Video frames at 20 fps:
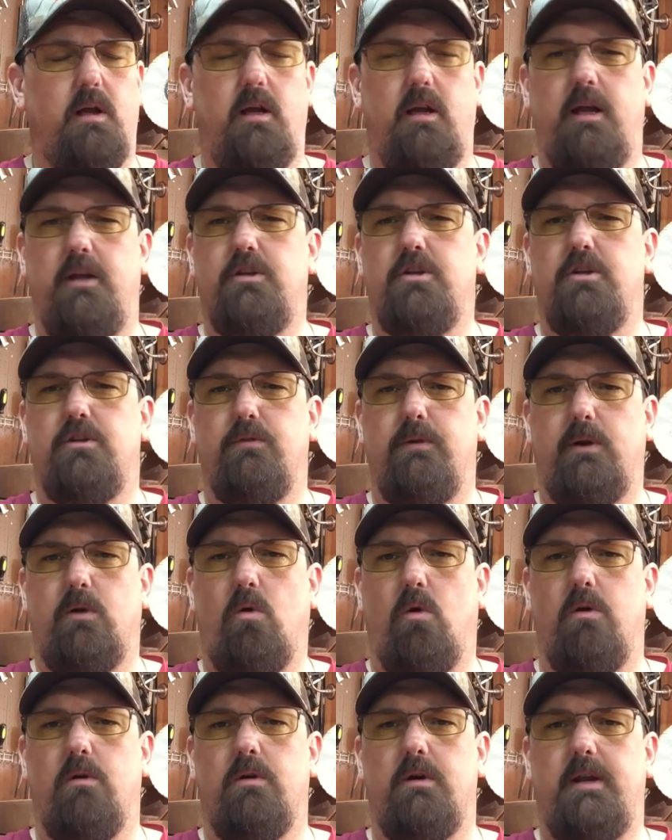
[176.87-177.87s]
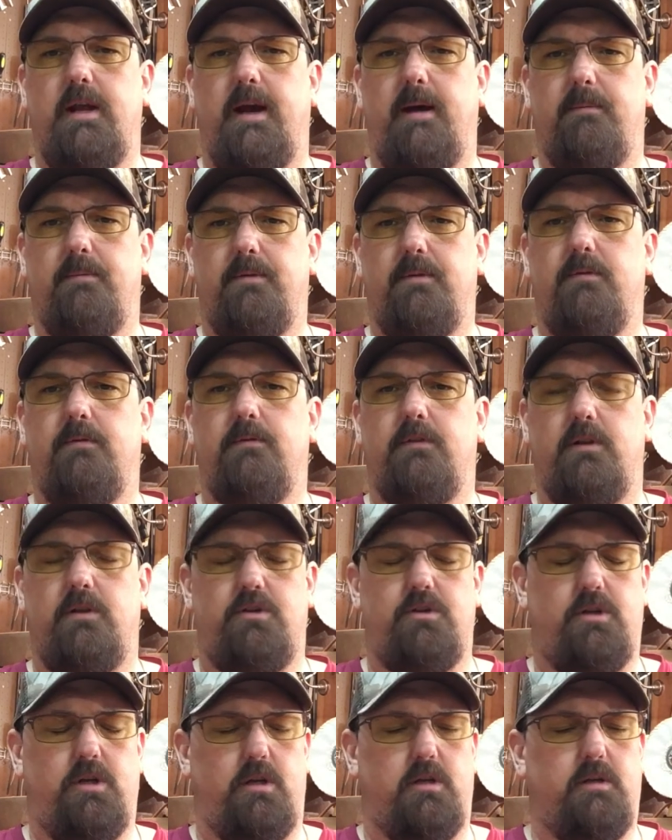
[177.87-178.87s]
3/4 inch depth for the
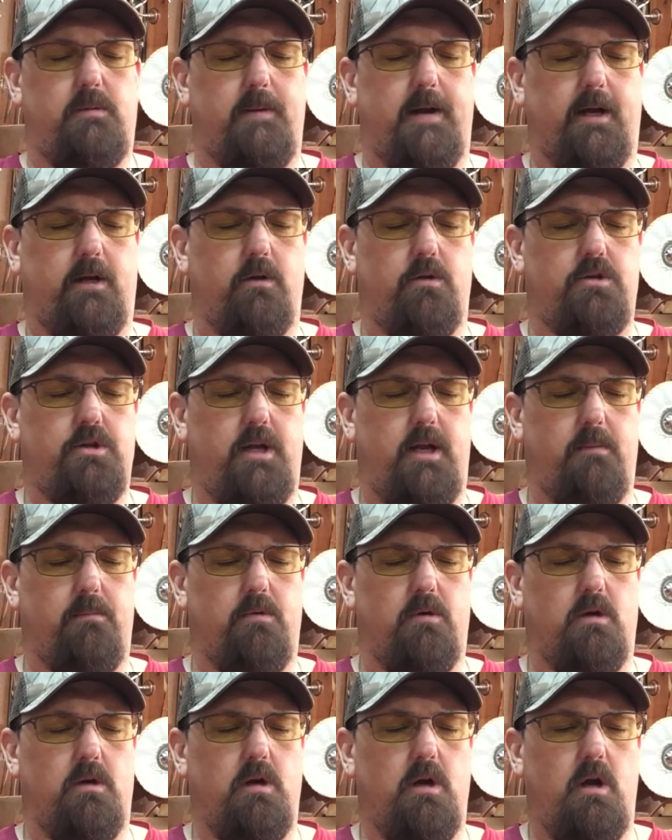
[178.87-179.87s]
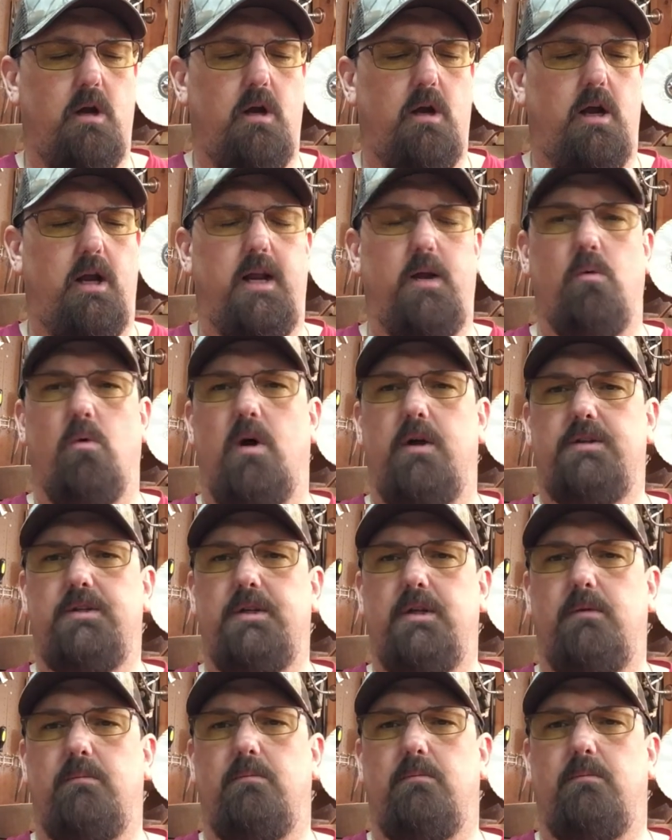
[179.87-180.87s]
tobacco chamber, and he wants it